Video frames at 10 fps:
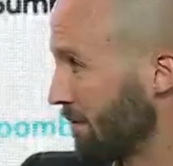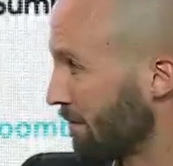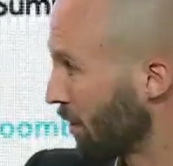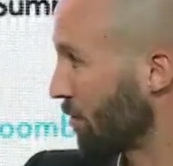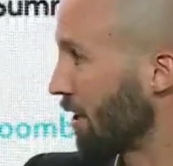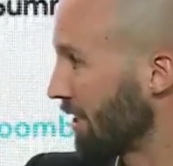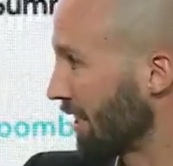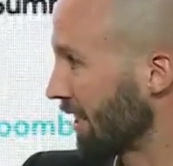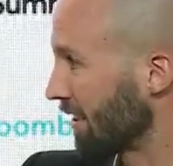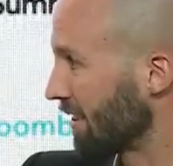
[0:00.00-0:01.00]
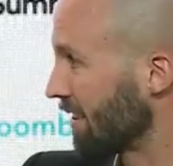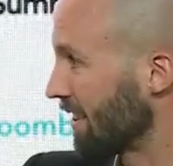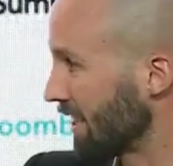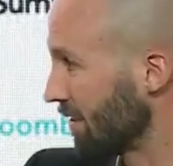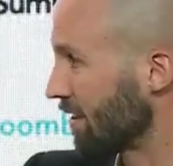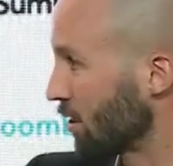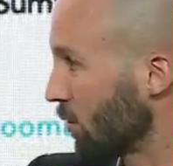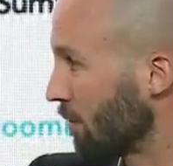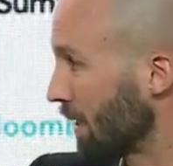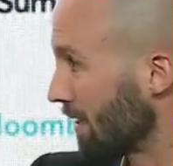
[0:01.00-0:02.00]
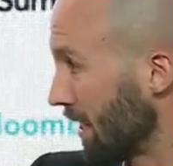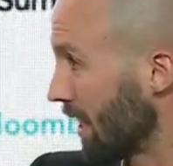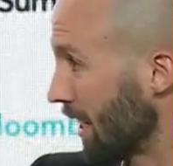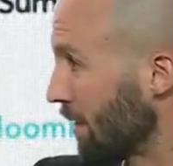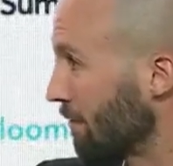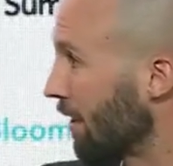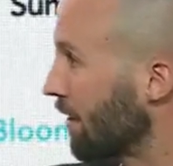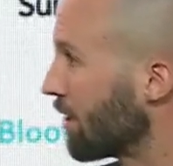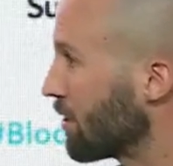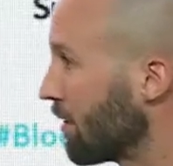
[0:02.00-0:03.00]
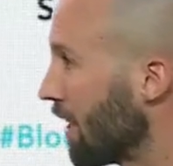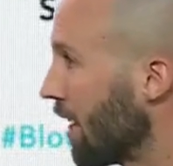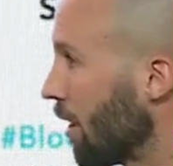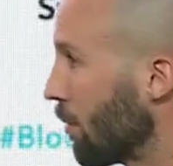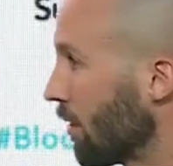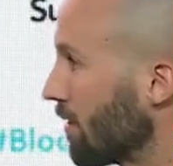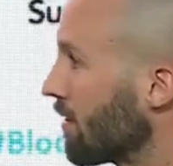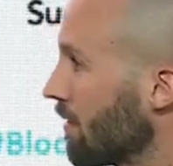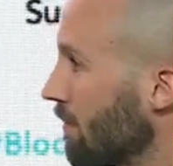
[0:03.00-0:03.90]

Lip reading: fundraisings and deals that we've been seeing in the foundation AI models?